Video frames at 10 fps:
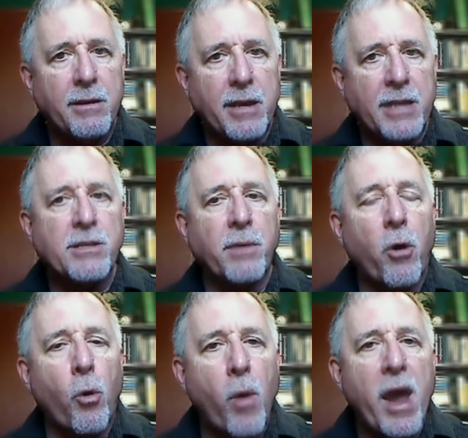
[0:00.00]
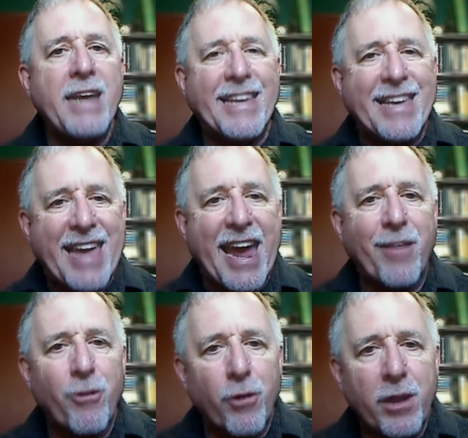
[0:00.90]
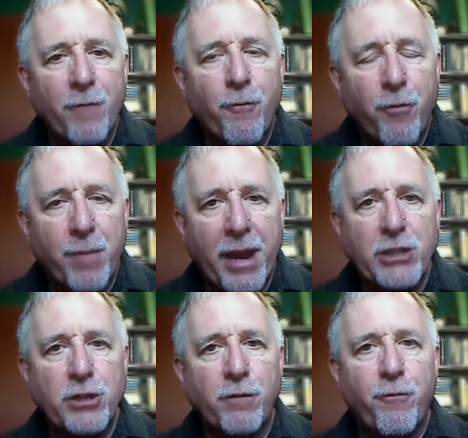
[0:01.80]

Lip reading: is a way to gather information